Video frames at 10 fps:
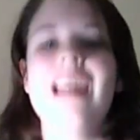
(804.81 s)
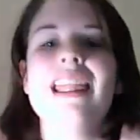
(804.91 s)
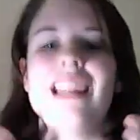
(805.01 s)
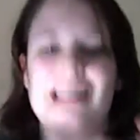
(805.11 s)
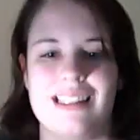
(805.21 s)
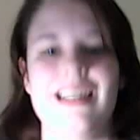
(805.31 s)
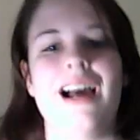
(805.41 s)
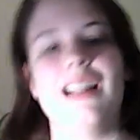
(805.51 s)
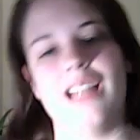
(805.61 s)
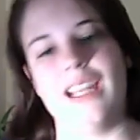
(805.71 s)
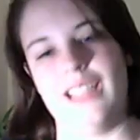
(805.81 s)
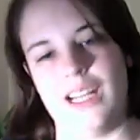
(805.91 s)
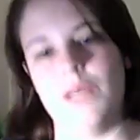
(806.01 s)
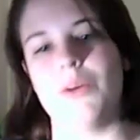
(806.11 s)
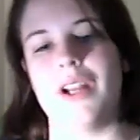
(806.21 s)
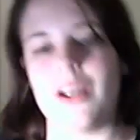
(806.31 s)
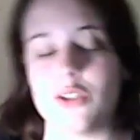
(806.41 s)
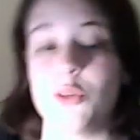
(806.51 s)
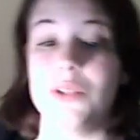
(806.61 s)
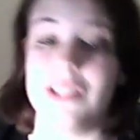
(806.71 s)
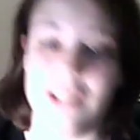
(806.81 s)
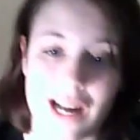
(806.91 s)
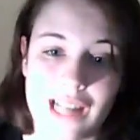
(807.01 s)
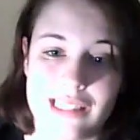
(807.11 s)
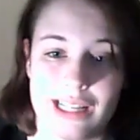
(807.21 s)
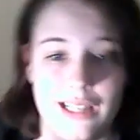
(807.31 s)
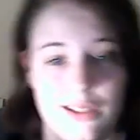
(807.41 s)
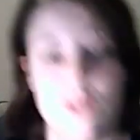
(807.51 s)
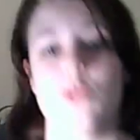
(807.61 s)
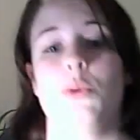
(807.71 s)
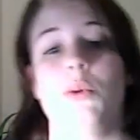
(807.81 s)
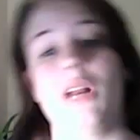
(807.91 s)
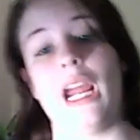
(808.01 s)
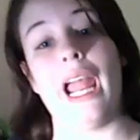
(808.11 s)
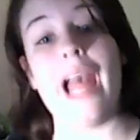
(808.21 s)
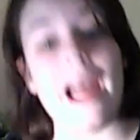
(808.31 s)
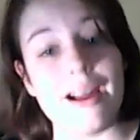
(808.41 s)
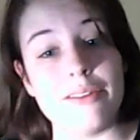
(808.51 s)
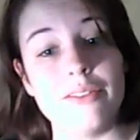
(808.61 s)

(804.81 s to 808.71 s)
that is not like anyone else who is not diagnosed with what I have.